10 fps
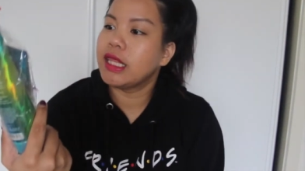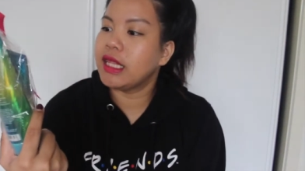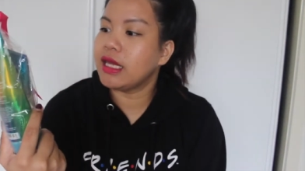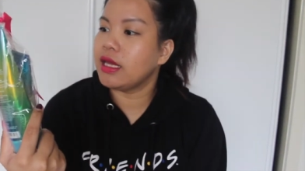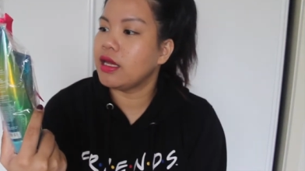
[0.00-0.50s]

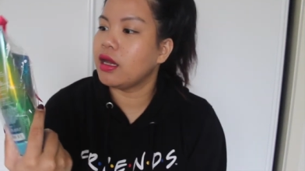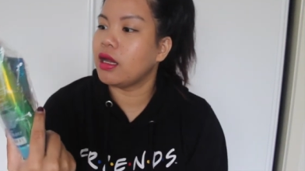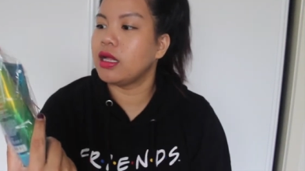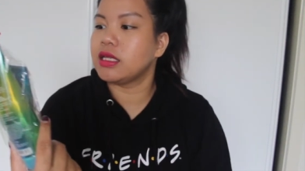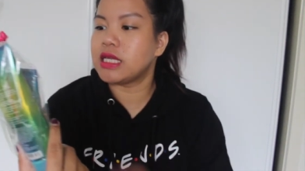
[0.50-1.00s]
the
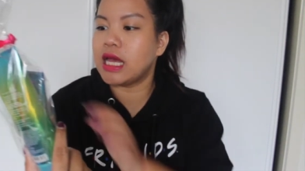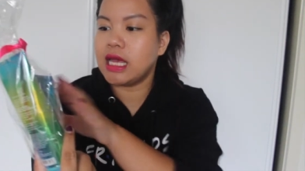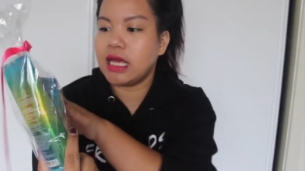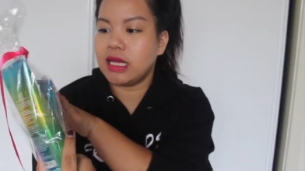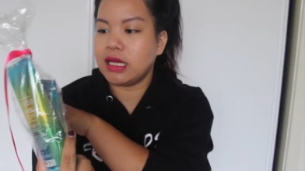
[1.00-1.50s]

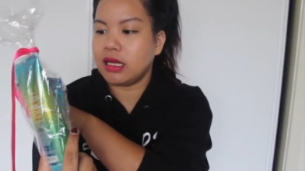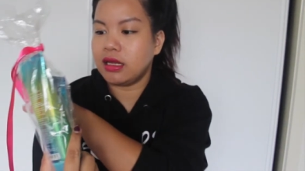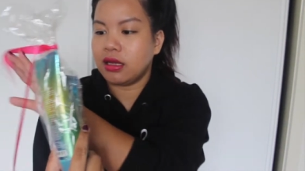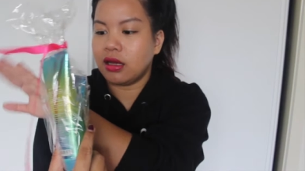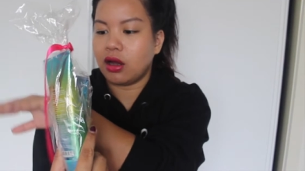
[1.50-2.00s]

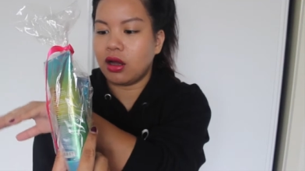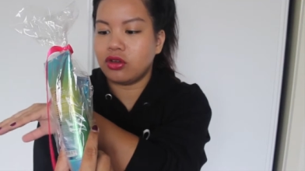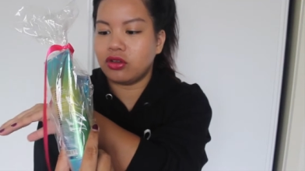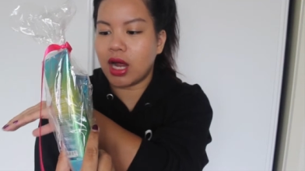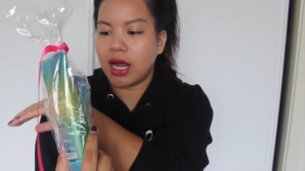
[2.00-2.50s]
Tahiti
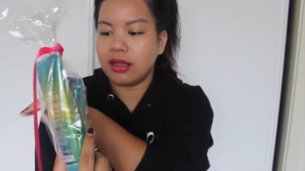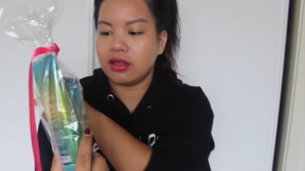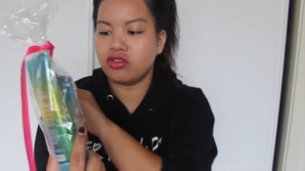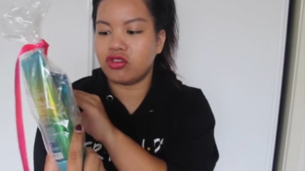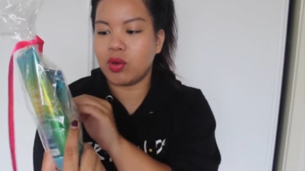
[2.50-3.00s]

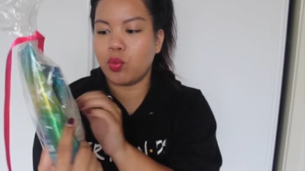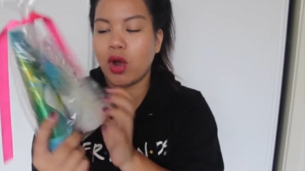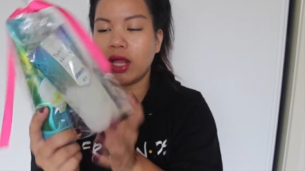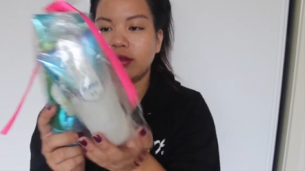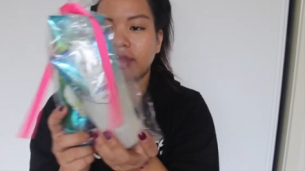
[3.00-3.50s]
Island Dream
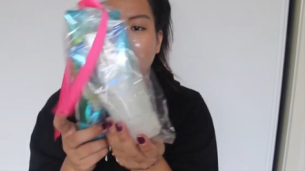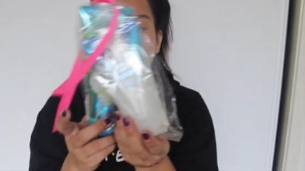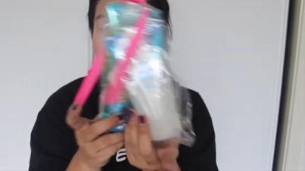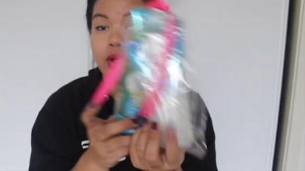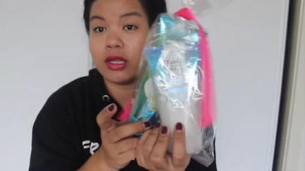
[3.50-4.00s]
White
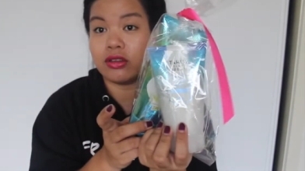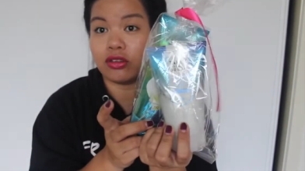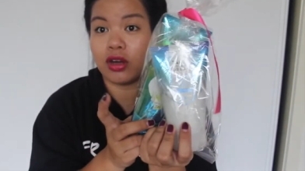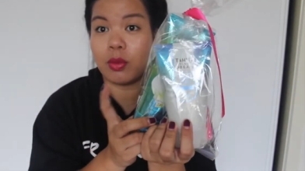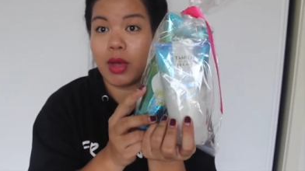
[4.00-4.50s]
Sand Body
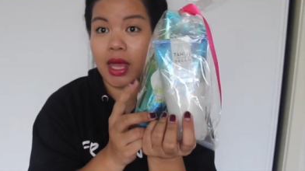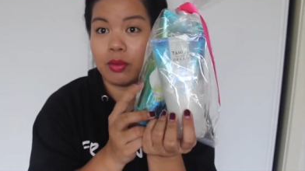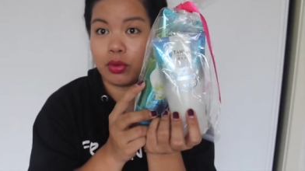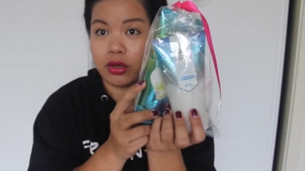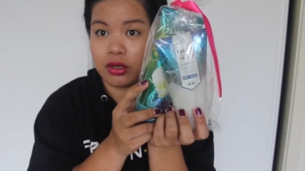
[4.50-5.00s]
Scrub
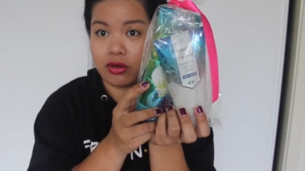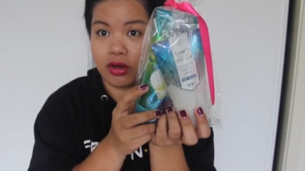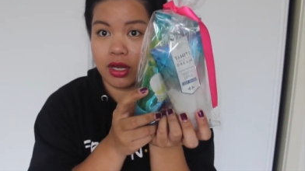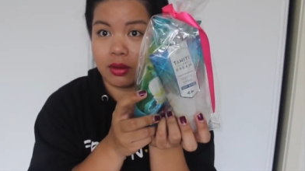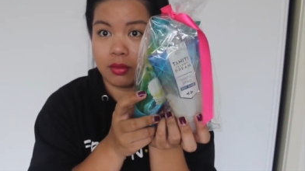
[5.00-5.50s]
and Body
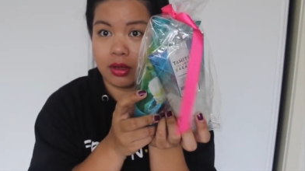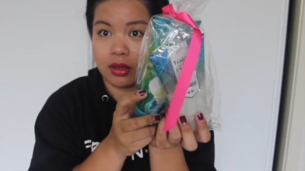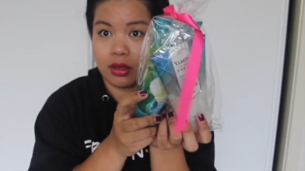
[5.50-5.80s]
Cream.